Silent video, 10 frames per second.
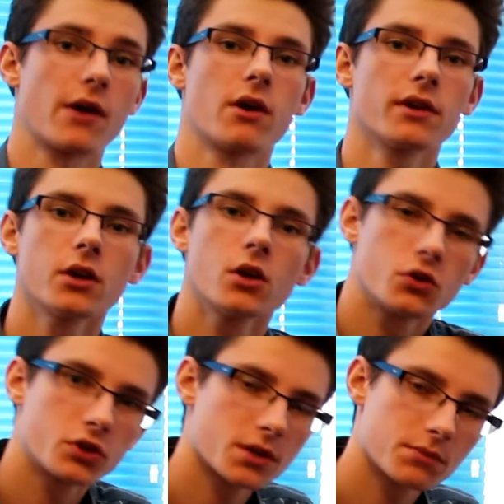however,
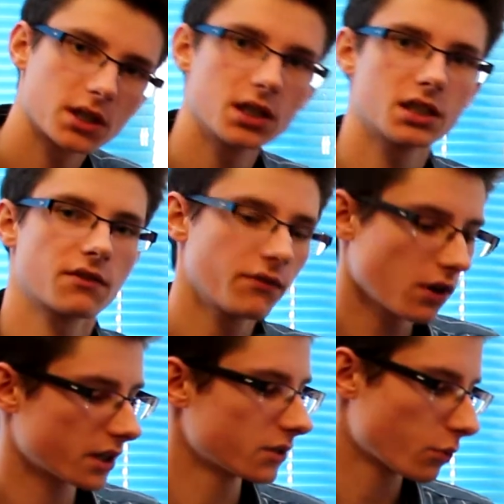you simply need to
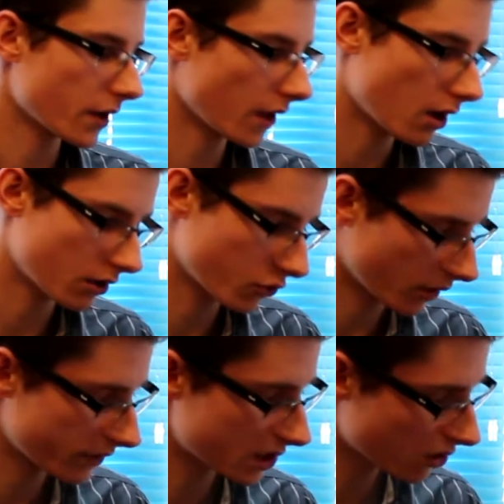find where the hard
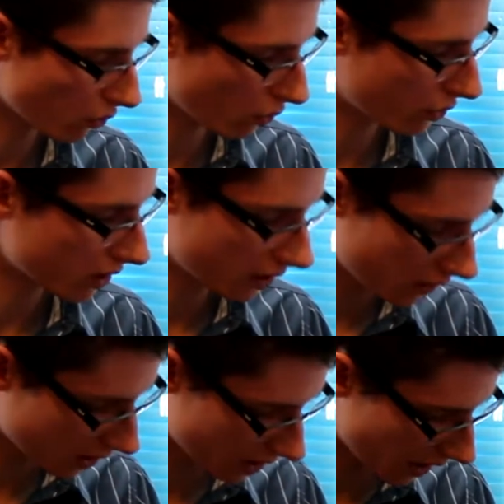drive is stored. In
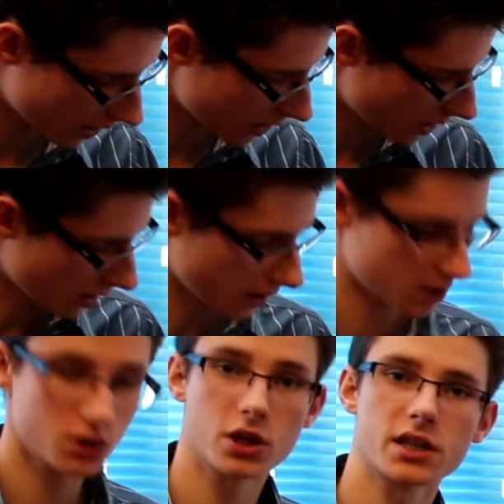this case,
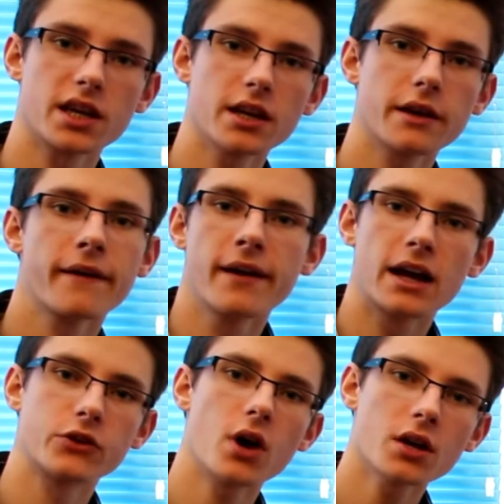it's just here,
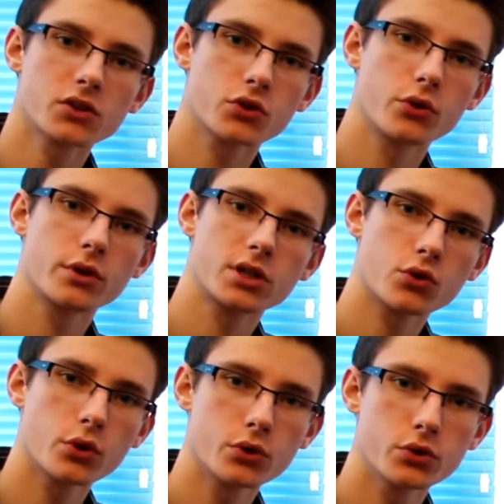and you unscrew the
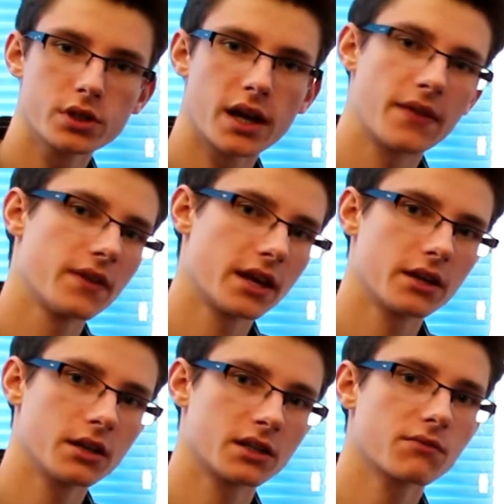screws, and
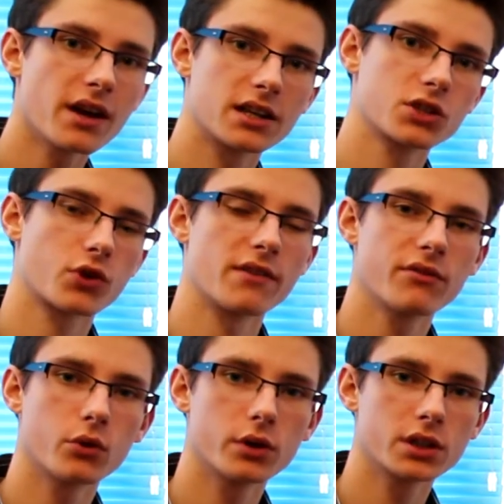then it's fairly
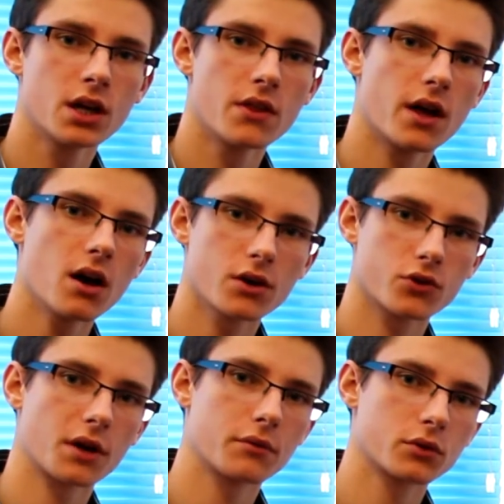straightforward. The hard
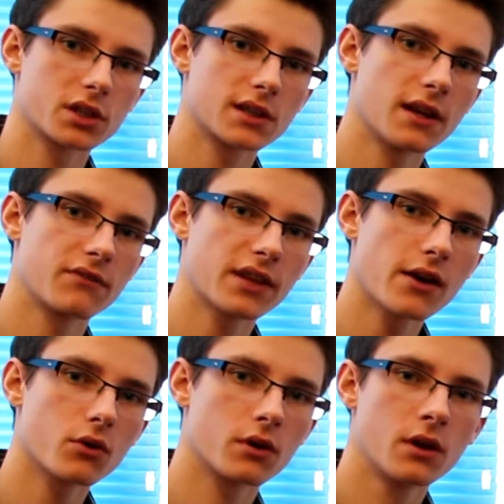drive will just lift
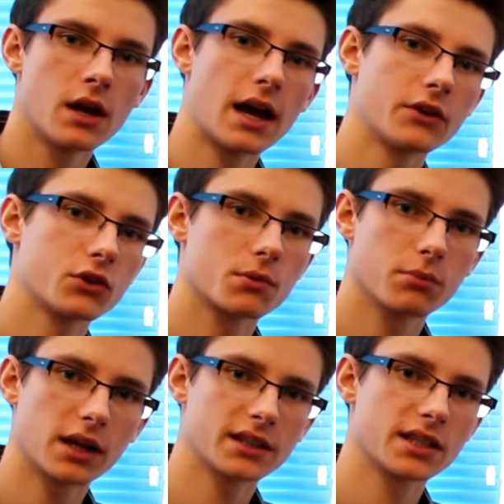out, and you can
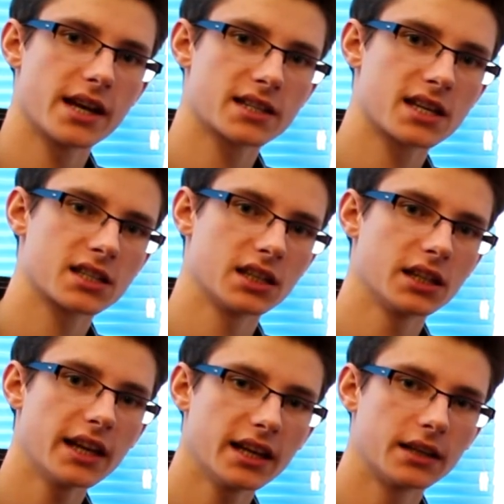place the S S
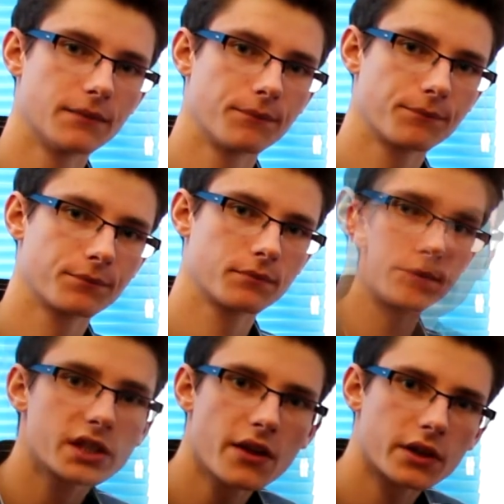D in.
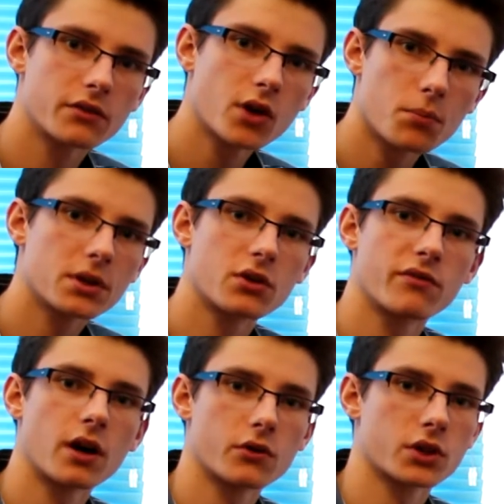So now that you've copied your
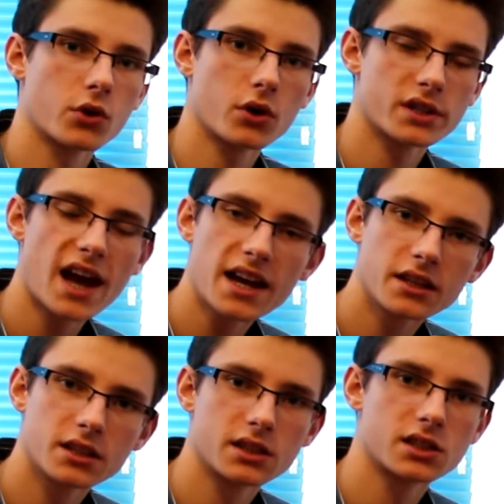files across
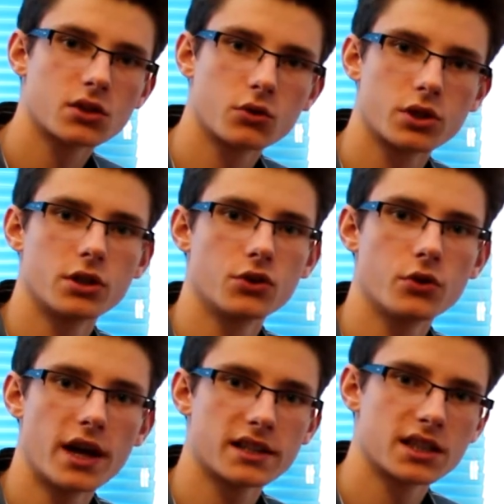and installed your
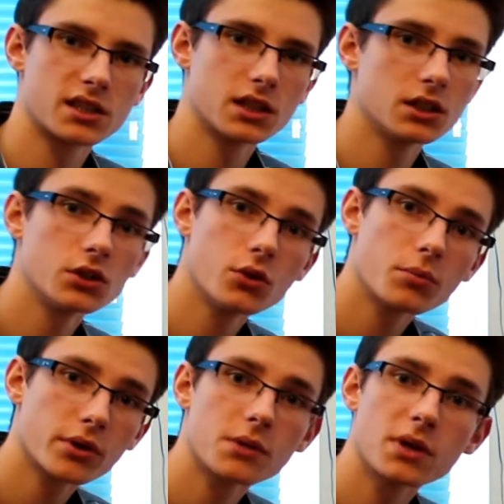new S S D, you are
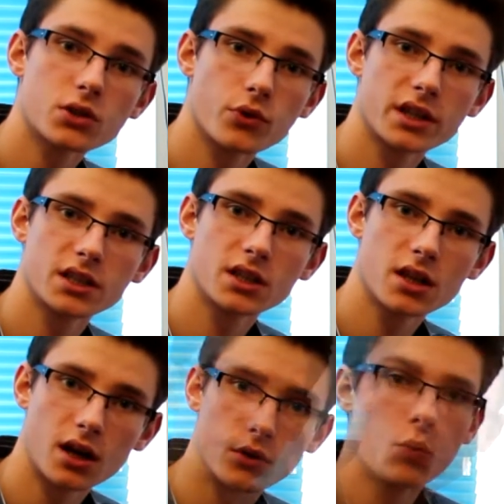pretty much ready to
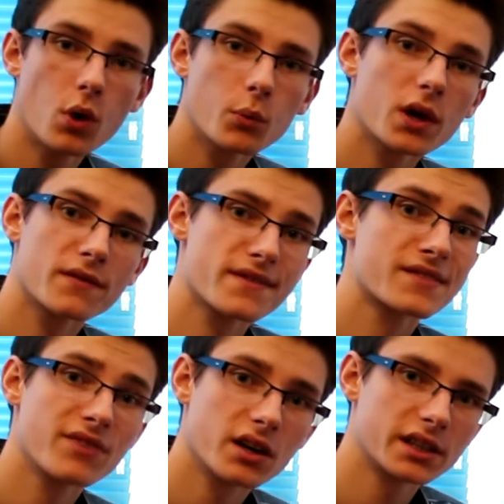go. One word of
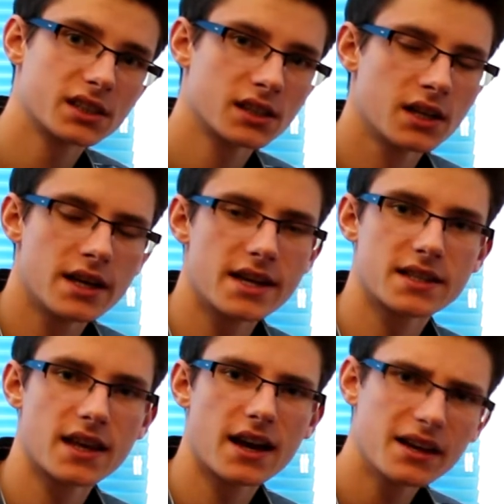advice
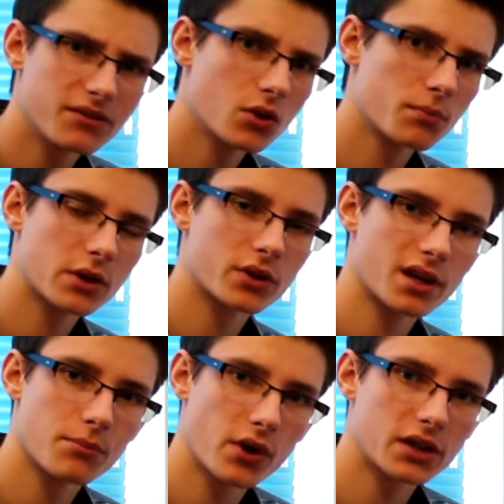is that if you're
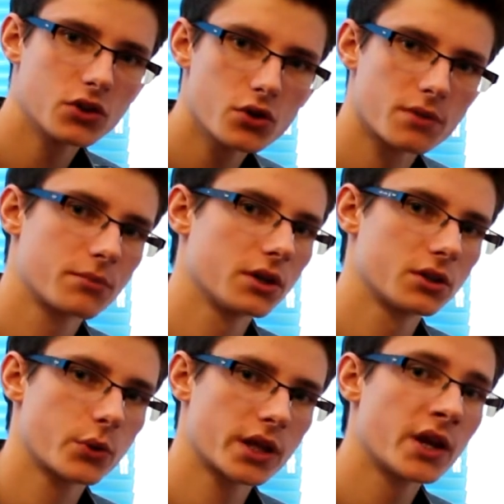building a brand new
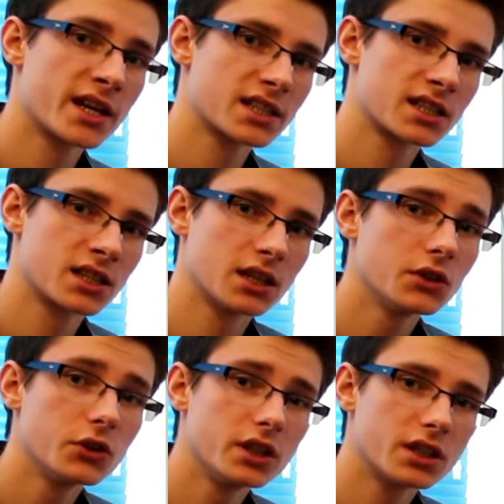computer with an S S D,
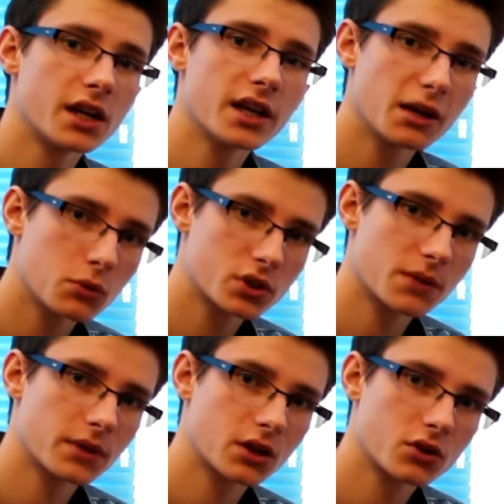you need to enable
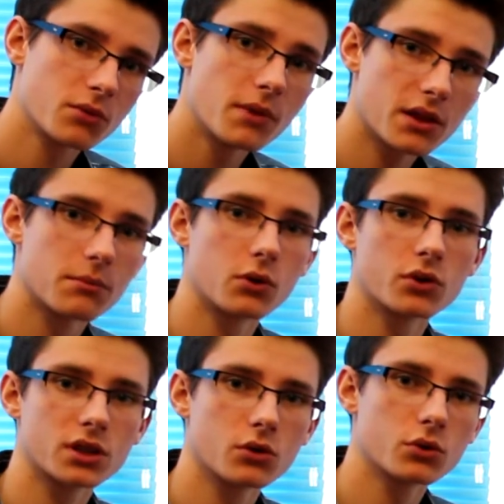something on your
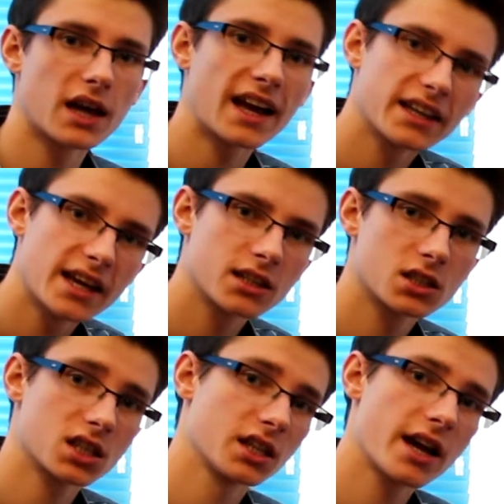motherboard called A H
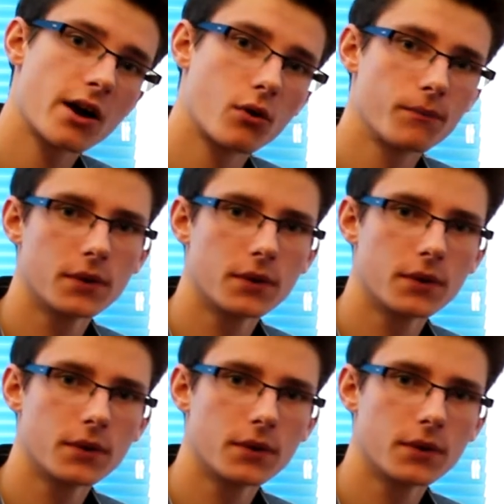C I.